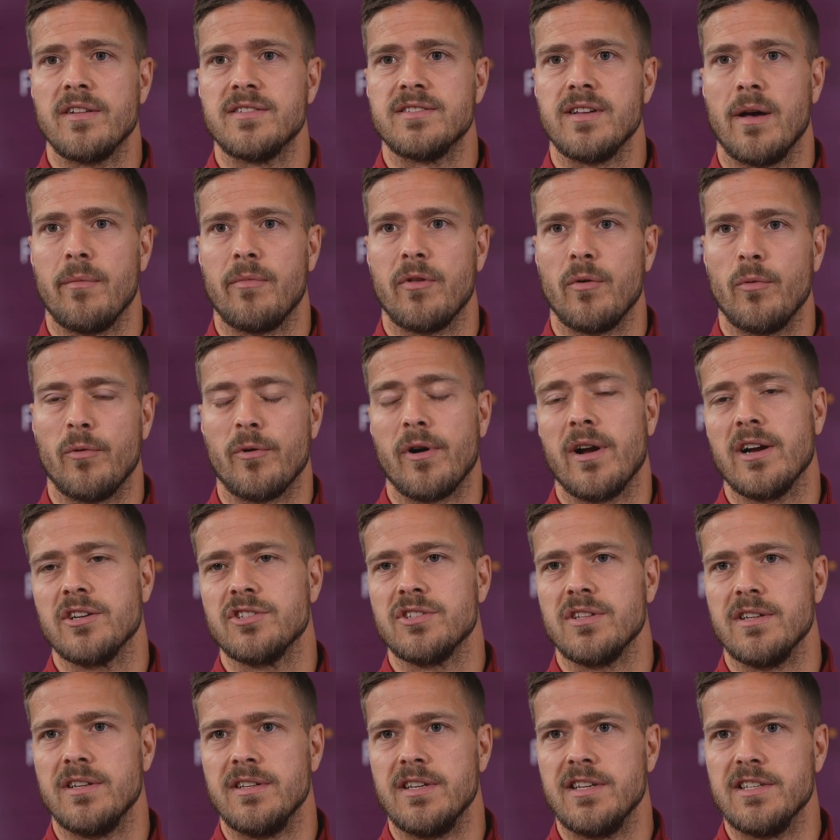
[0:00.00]
something, we're
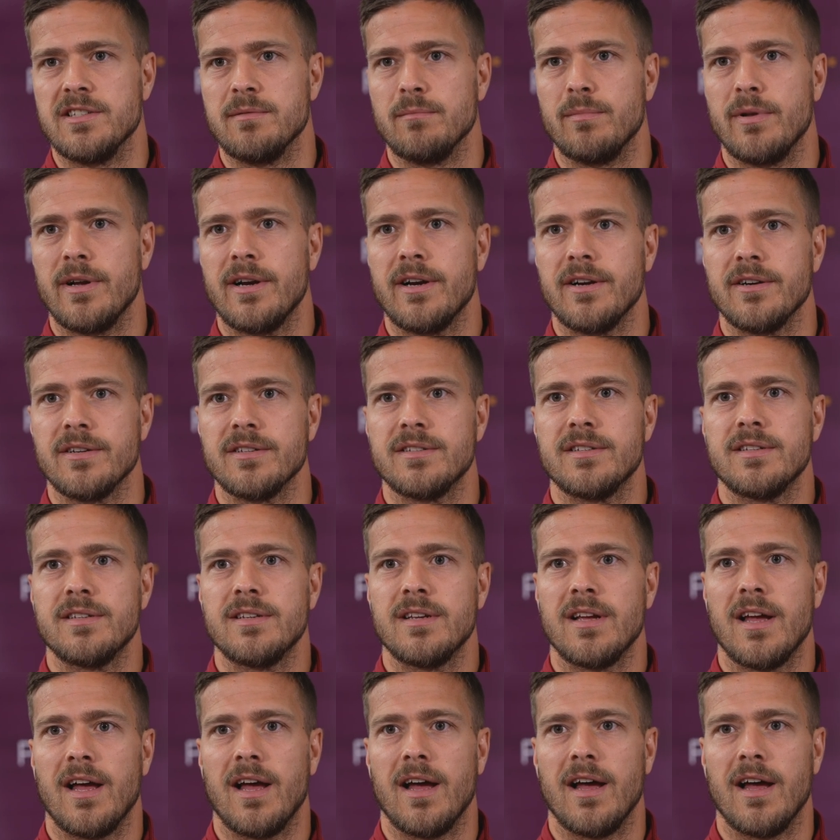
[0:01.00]
actually decent players.